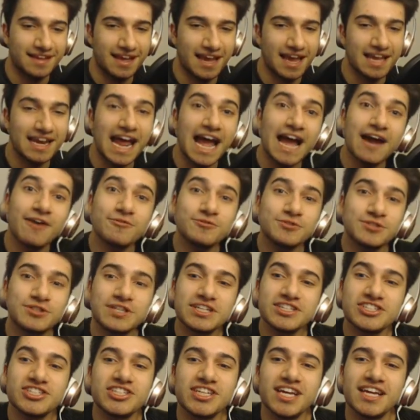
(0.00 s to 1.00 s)
And I was
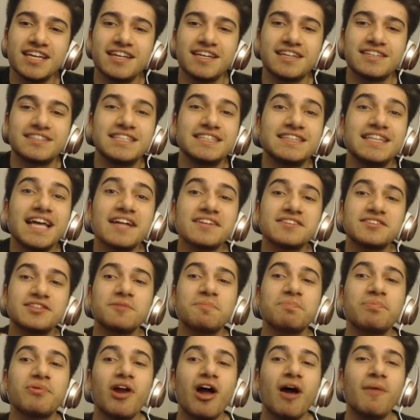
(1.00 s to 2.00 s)
initiating. See, that's the
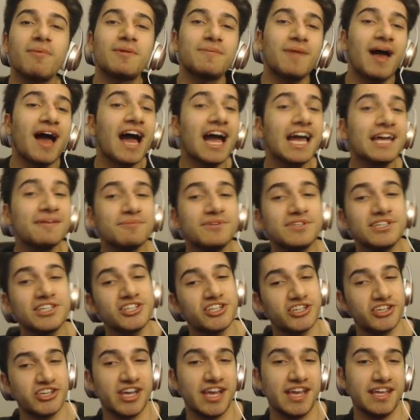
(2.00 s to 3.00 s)
problem. I'm
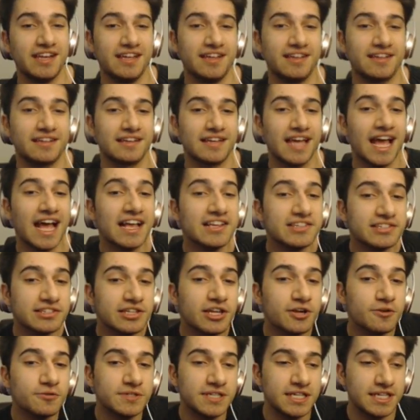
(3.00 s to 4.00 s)
initiating as
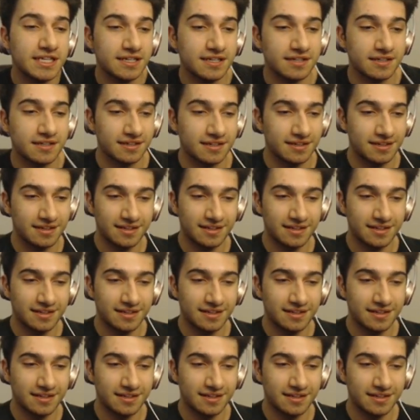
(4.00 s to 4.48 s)
Loki.